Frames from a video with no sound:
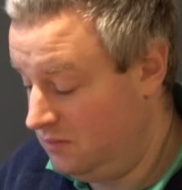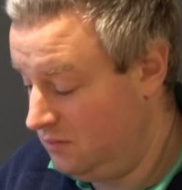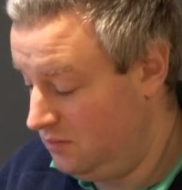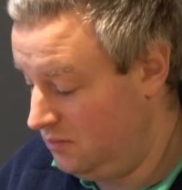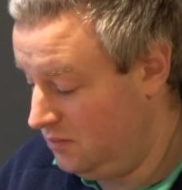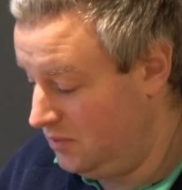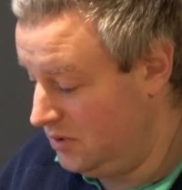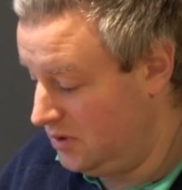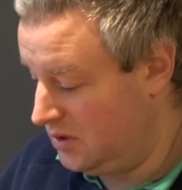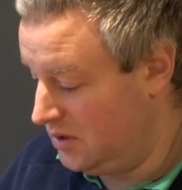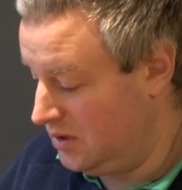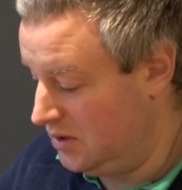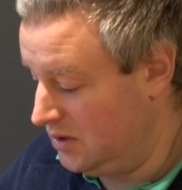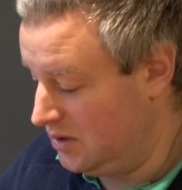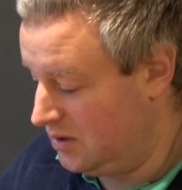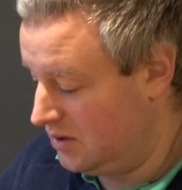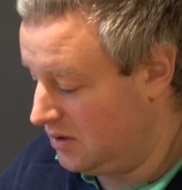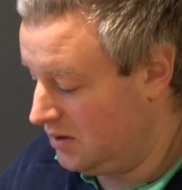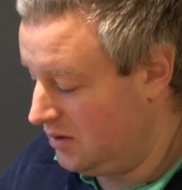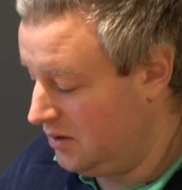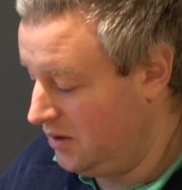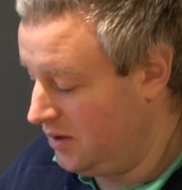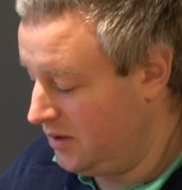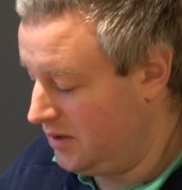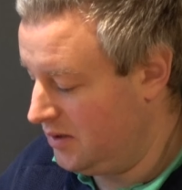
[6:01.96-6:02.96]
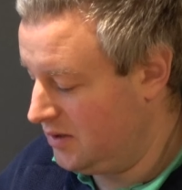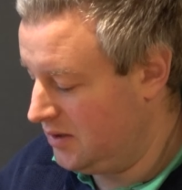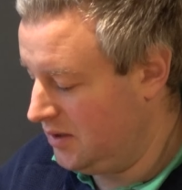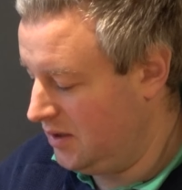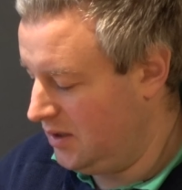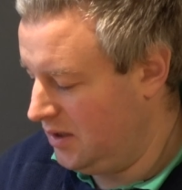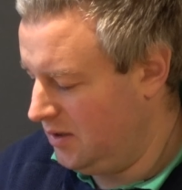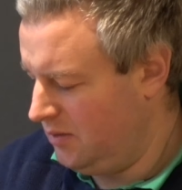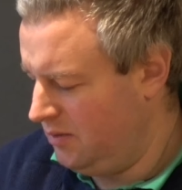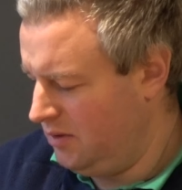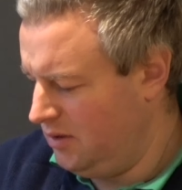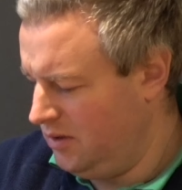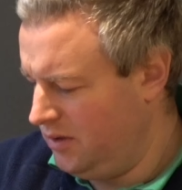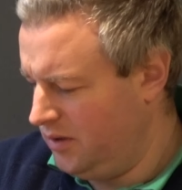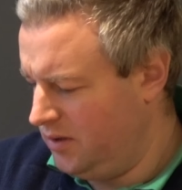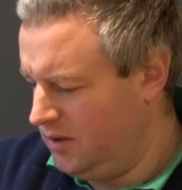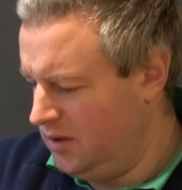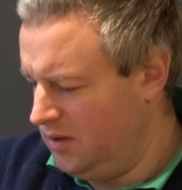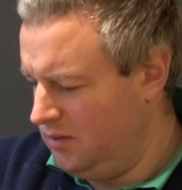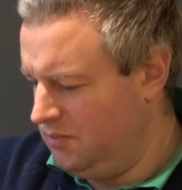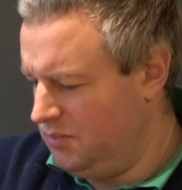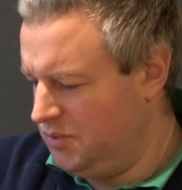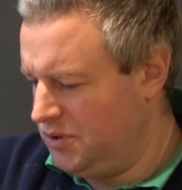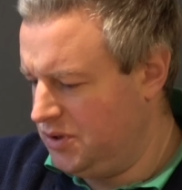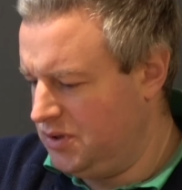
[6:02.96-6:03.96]
which is, like I said, how I like it.
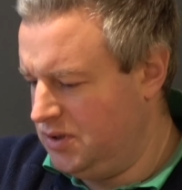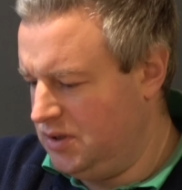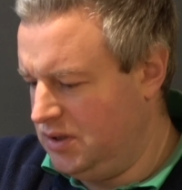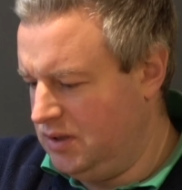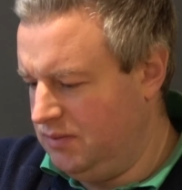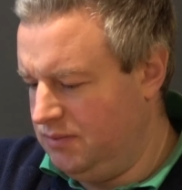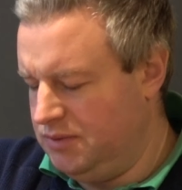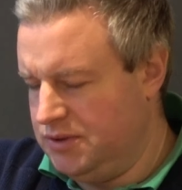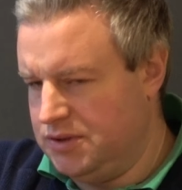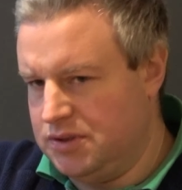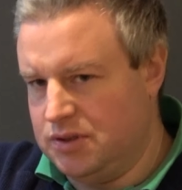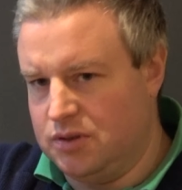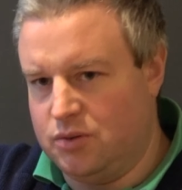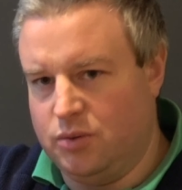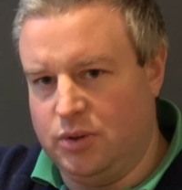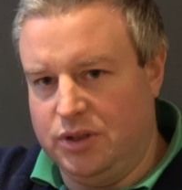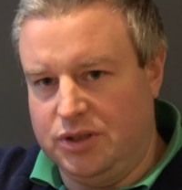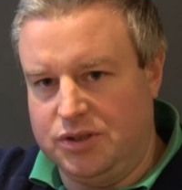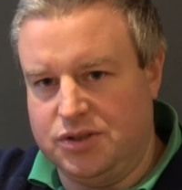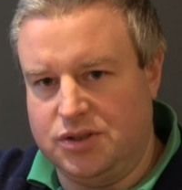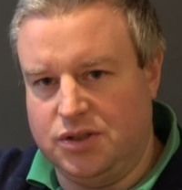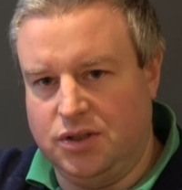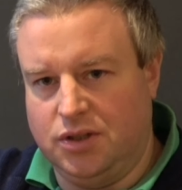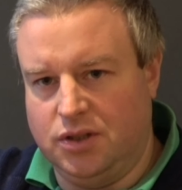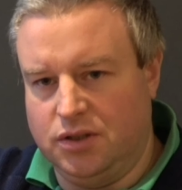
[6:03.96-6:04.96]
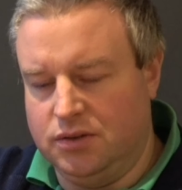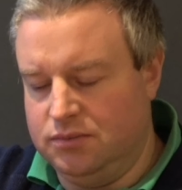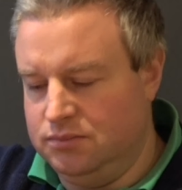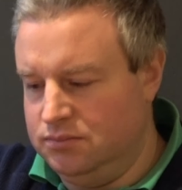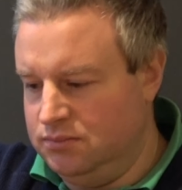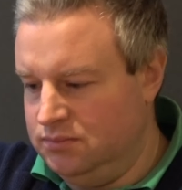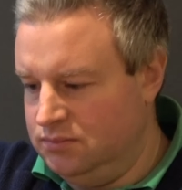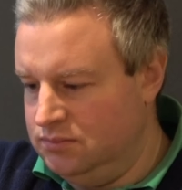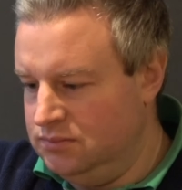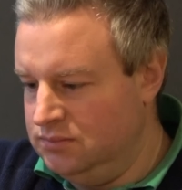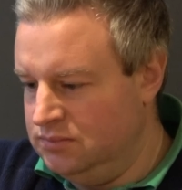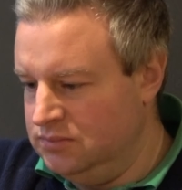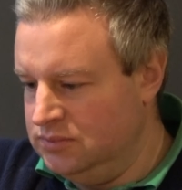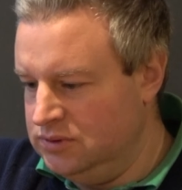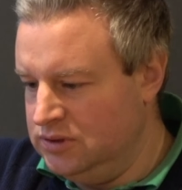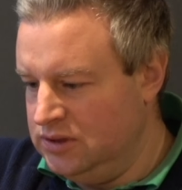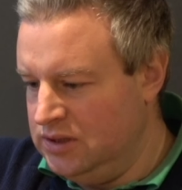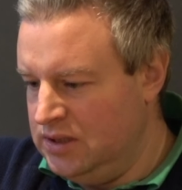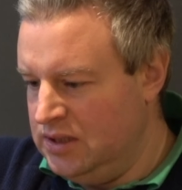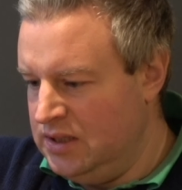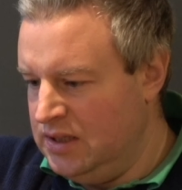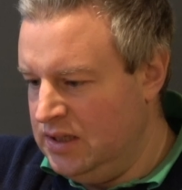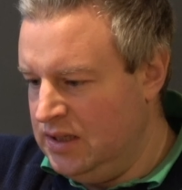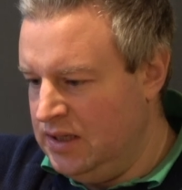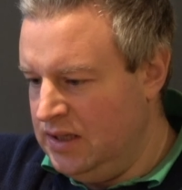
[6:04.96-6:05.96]
I'm just going to give this a quick stir
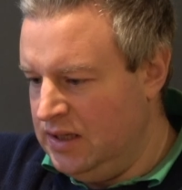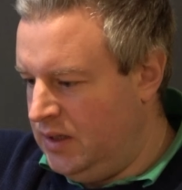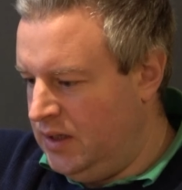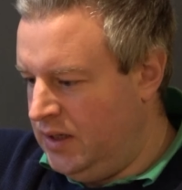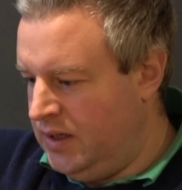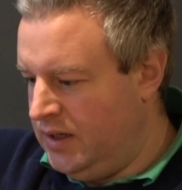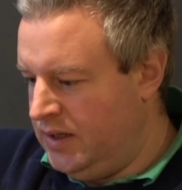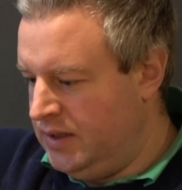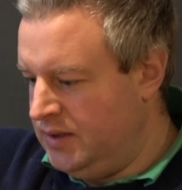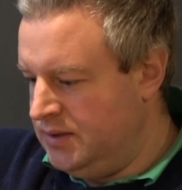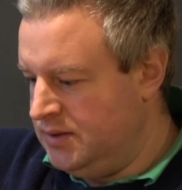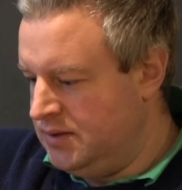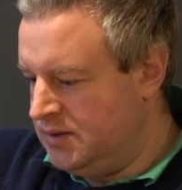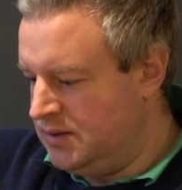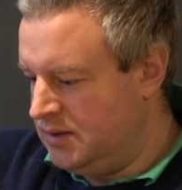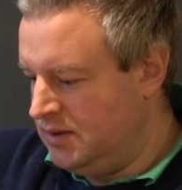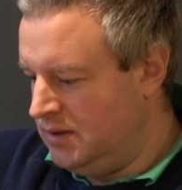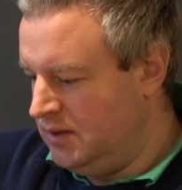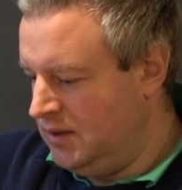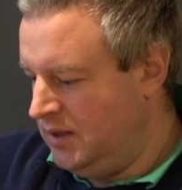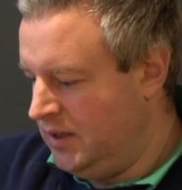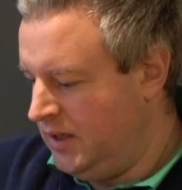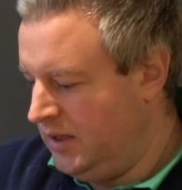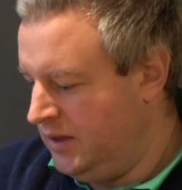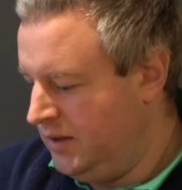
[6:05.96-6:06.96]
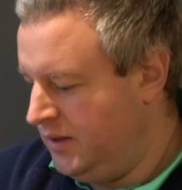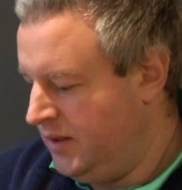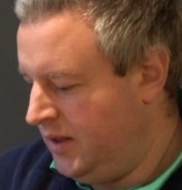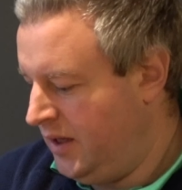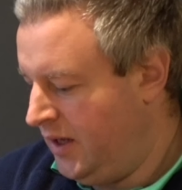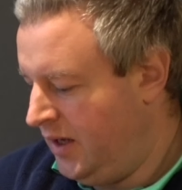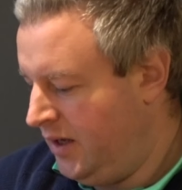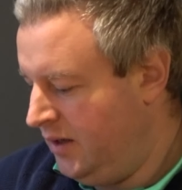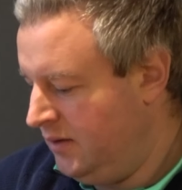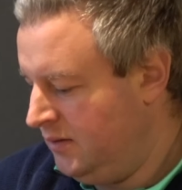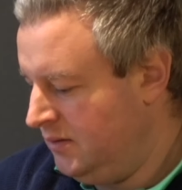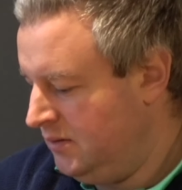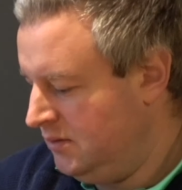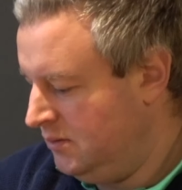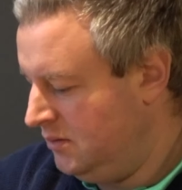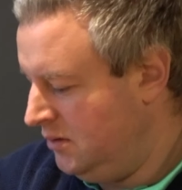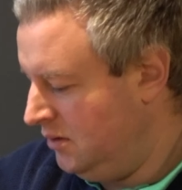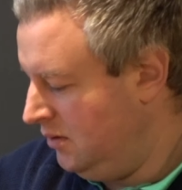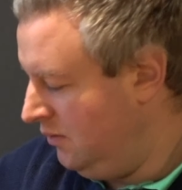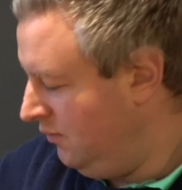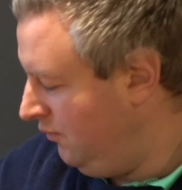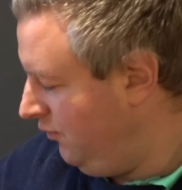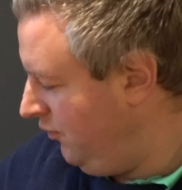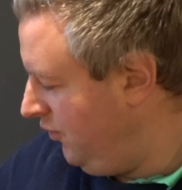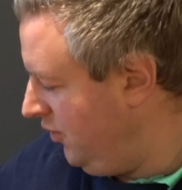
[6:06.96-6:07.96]
and let that
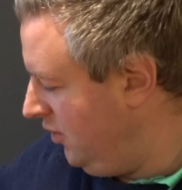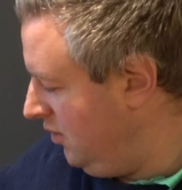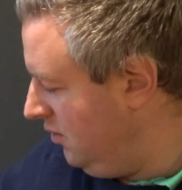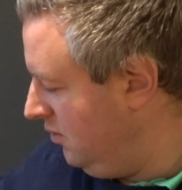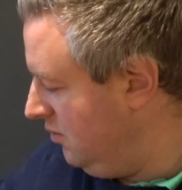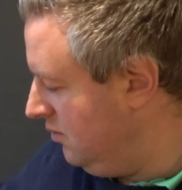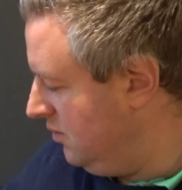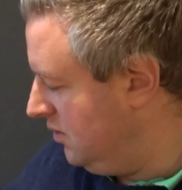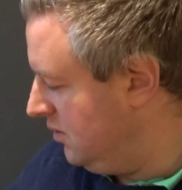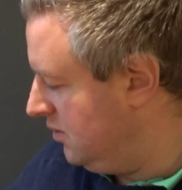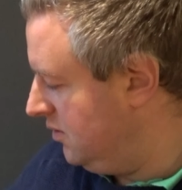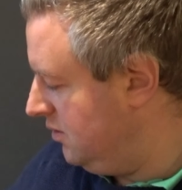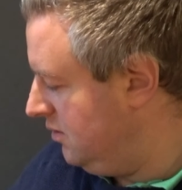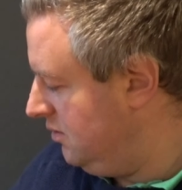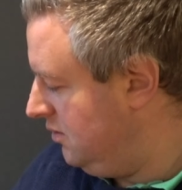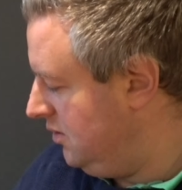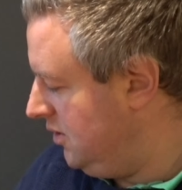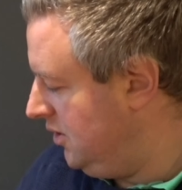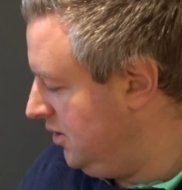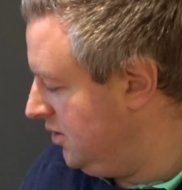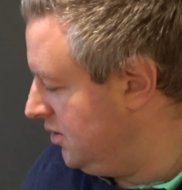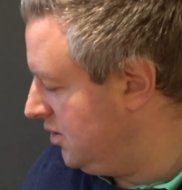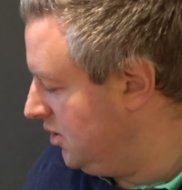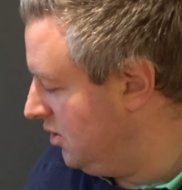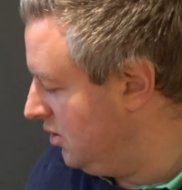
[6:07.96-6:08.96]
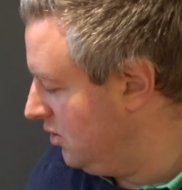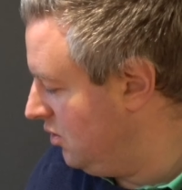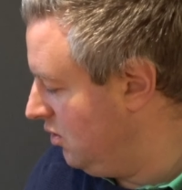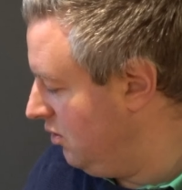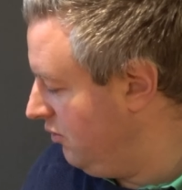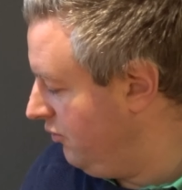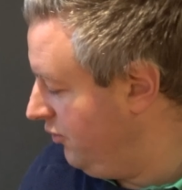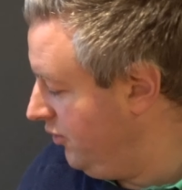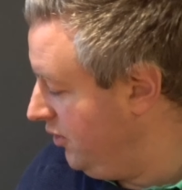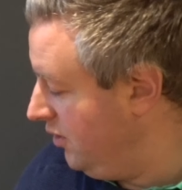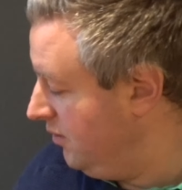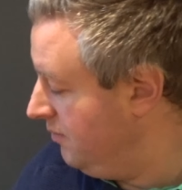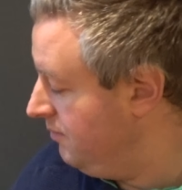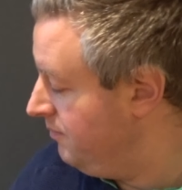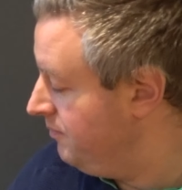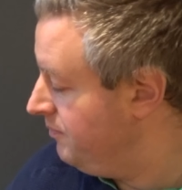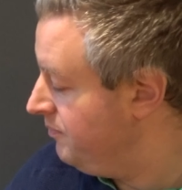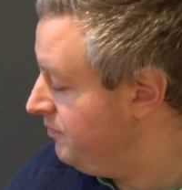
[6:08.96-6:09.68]
infuse into the coffee.